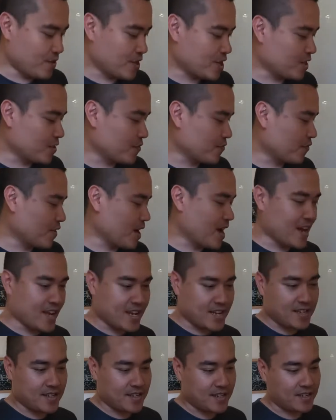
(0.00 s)
we're gonna
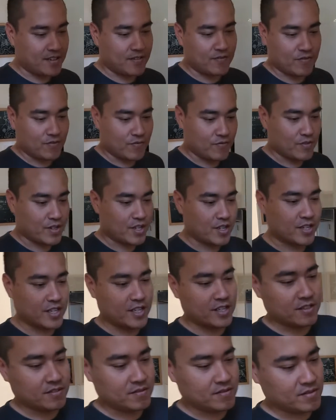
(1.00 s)
fry it and we're
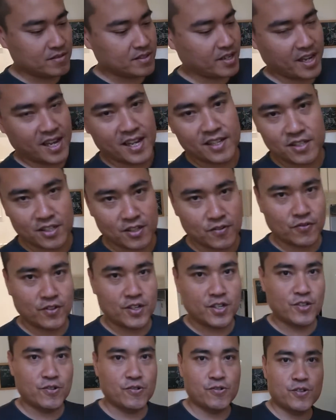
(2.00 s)
gonna test it
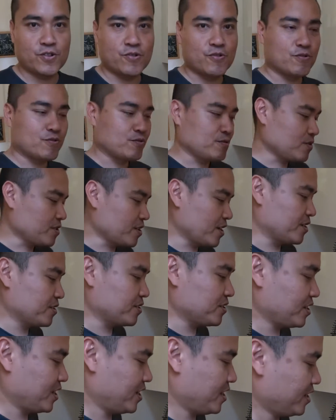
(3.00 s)
for you. You
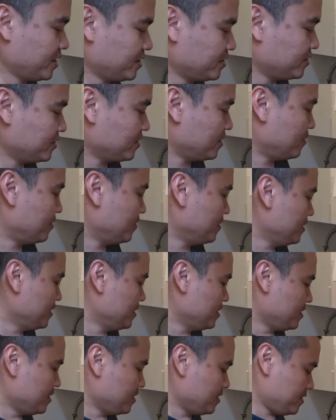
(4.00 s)
can see it. So
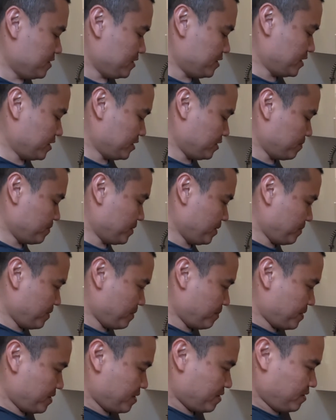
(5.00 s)
let's be
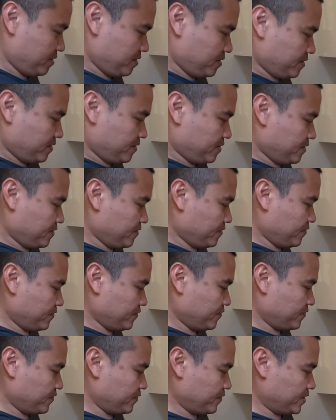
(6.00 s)
prepared.
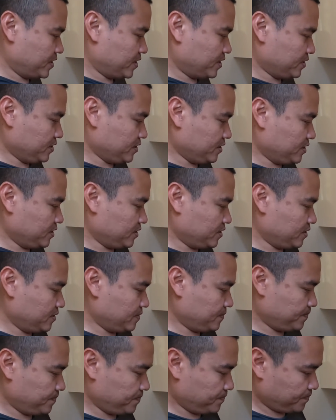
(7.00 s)

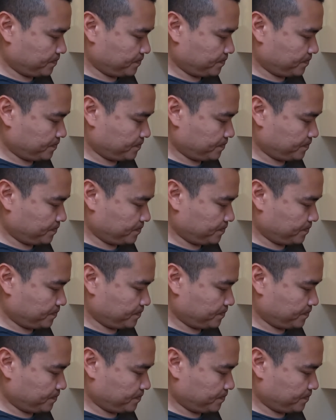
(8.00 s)
First,